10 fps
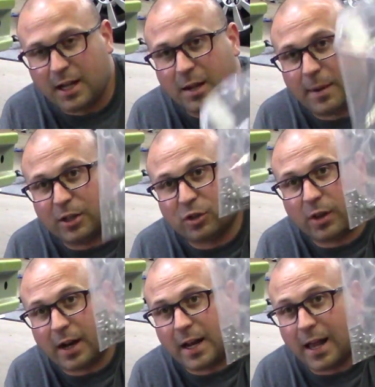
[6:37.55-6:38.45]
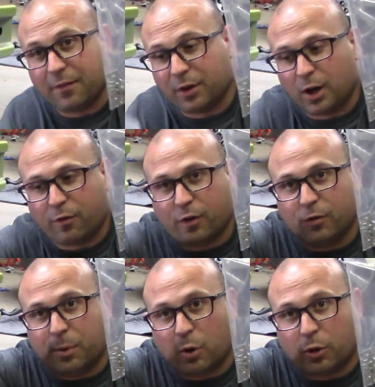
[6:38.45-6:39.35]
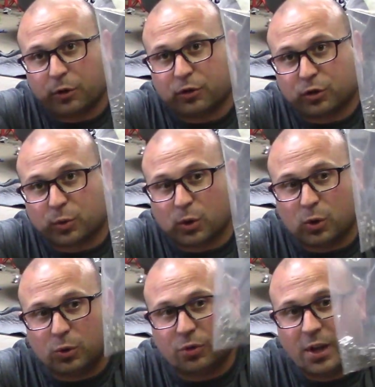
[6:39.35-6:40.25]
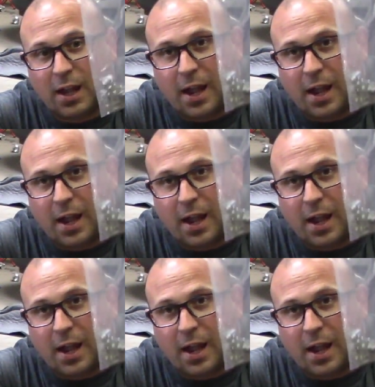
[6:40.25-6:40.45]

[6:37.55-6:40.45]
he made sure that I'd have enough of both screws